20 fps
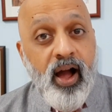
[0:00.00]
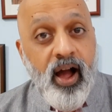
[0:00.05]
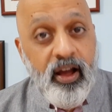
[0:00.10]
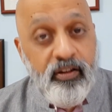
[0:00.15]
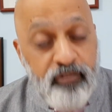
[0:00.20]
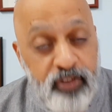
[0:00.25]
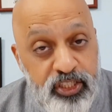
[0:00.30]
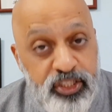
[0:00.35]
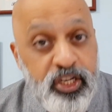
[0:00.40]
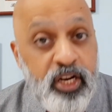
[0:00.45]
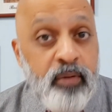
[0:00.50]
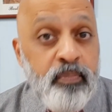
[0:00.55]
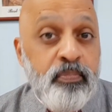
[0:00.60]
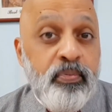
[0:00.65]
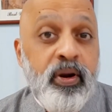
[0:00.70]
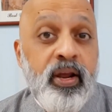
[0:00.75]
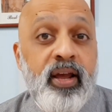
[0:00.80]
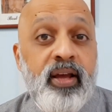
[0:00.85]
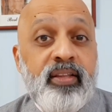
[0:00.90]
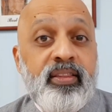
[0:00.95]
I wish and
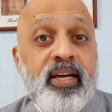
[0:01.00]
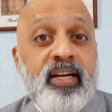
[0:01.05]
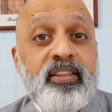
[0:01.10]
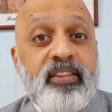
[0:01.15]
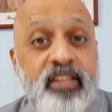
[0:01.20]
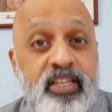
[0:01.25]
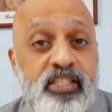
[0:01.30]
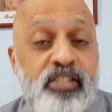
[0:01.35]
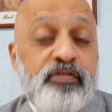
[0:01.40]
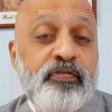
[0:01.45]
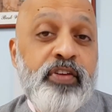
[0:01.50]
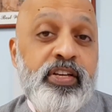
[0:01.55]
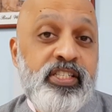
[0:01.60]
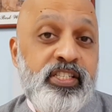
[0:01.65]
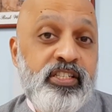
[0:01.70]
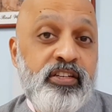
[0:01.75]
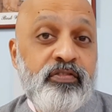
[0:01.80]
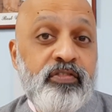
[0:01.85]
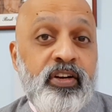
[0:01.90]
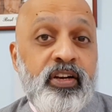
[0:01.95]
pray that this
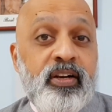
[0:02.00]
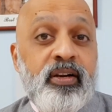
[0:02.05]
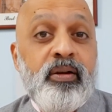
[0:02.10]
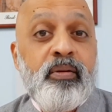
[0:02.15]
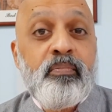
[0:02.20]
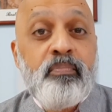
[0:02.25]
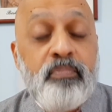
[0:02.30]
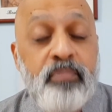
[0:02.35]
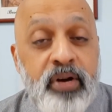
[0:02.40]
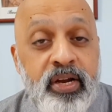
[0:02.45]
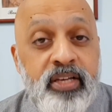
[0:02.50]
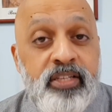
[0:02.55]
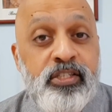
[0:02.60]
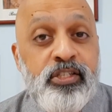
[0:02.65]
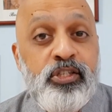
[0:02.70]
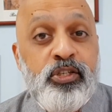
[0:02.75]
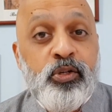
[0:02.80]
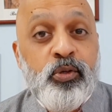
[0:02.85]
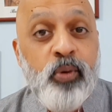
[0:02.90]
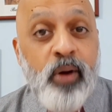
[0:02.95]
festival
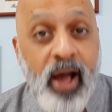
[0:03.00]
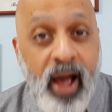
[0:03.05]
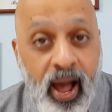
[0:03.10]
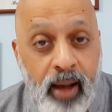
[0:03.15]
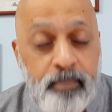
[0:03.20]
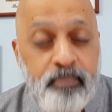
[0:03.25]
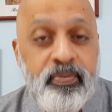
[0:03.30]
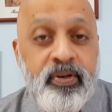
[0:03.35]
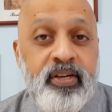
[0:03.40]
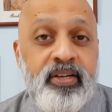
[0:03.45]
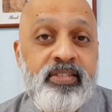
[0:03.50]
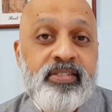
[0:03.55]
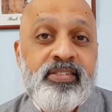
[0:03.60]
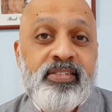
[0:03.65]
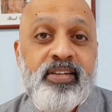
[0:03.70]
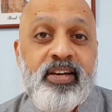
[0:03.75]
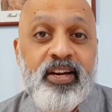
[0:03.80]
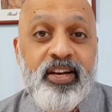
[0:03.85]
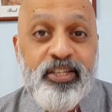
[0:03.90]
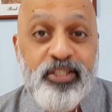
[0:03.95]
brings you happiness,
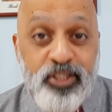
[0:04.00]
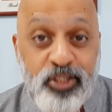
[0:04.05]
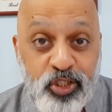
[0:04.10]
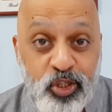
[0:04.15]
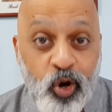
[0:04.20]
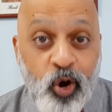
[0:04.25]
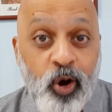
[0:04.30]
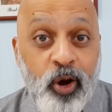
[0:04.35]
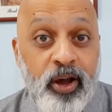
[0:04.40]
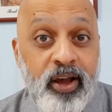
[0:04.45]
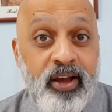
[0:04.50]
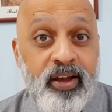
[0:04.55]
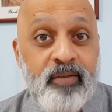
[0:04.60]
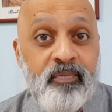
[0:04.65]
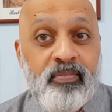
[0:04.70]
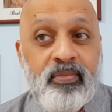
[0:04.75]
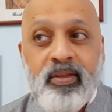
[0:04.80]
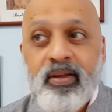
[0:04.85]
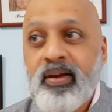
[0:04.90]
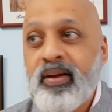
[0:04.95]
joy
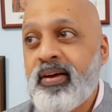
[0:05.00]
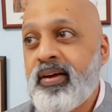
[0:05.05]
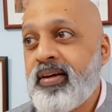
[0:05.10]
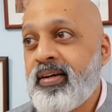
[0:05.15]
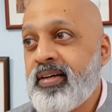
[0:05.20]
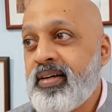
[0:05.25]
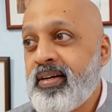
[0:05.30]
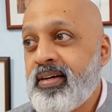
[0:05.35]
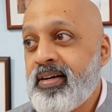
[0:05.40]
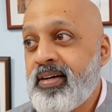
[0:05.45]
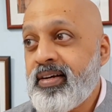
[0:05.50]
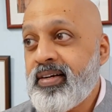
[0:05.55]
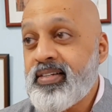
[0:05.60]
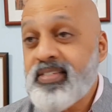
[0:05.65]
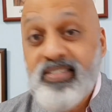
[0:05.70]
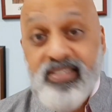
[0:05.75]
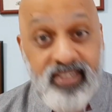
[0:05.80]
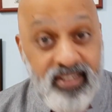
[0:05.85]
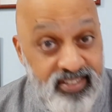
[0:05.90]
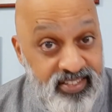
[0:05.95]

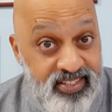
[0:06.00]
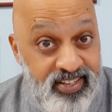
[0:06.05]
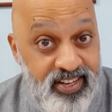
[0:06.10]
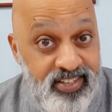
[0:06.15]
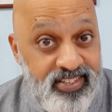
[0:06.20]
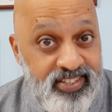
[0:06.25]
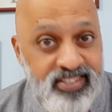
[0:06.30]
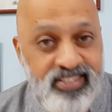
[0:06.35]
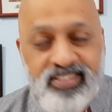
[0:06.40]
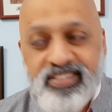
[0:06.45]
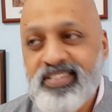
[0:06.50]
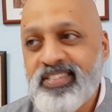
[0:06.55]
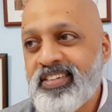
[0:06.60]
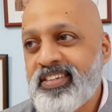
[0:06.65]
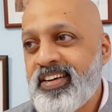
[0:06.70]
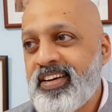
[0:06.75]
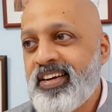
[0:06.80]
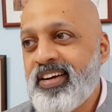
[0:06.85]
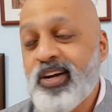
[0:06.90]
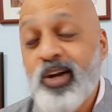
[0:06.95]
success,
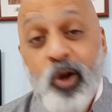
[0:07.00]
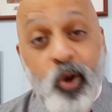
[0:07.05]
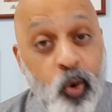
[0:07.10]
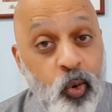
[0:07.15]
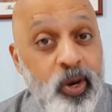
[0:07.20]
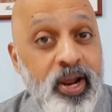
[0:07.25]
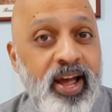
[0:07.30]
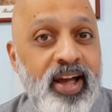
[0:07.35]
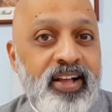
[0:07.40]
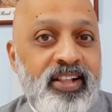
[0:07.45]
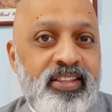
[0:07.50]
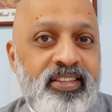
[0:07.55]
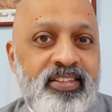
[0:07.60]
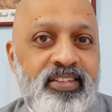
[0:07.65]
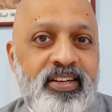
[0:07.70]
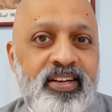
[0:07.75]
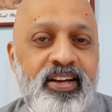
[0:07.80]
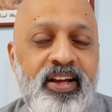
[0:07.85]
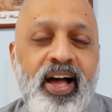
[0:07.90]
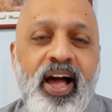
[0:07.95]
good
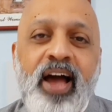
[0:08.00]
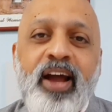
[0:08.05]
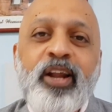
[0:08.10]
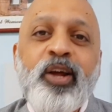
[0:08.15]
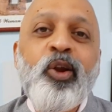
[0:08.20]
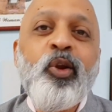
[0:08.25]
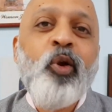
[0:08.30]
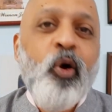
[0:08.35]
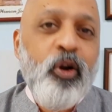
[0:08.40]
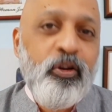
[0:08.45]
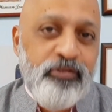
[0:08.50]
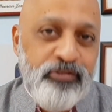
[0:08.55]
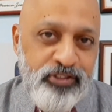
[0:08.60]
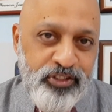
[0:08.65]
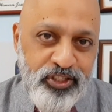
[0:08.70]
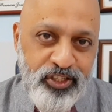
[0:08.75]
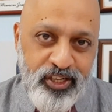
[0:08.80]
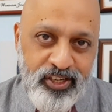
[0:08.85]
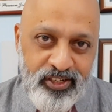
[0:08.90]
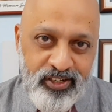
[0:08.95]
health, and a lot of
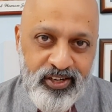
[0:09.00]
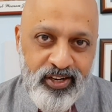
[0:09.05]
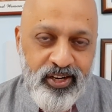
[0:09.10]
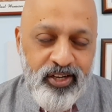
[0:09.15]
cheer.